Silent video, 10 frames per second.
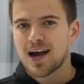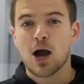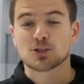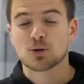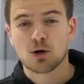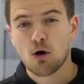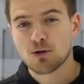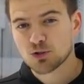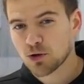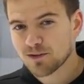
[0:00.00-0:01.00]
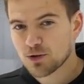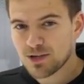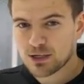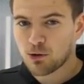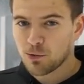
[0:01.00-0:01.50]
All right, so we're going with sort of a
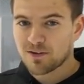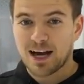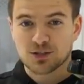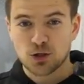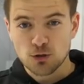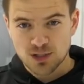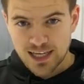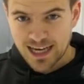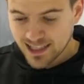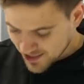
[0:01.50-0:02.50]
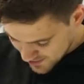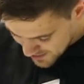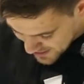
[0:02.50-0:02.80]
unique one. We got two sticks,